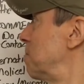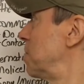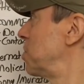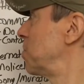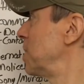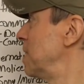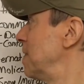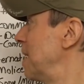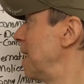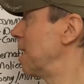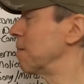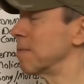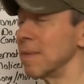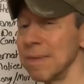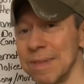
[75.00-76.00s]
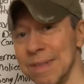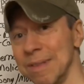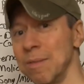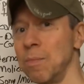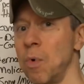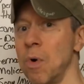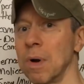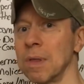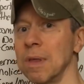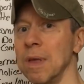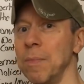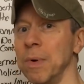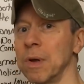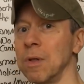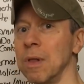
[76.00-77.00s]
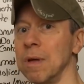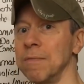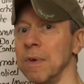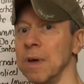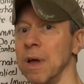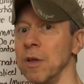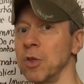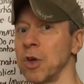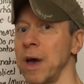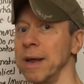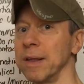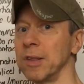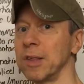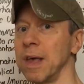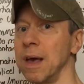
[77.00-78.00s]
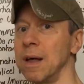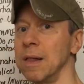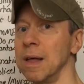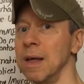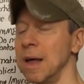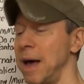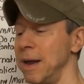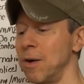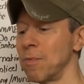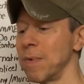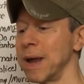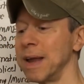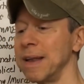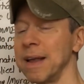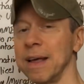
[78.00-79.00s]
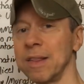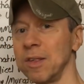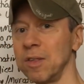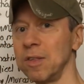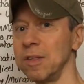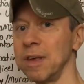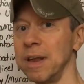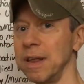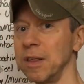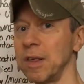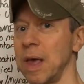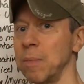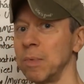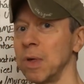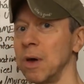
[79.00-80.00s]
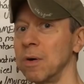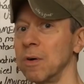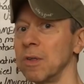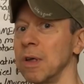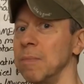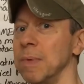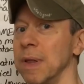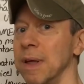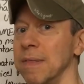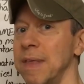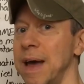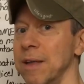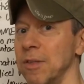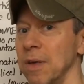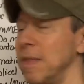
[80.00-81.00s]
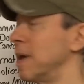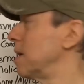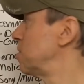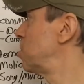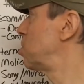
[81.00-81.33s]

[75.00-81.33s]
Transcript: between there. More typical of a, a China cell. I don't recognize this as any Samsung or something like that, so I think it's a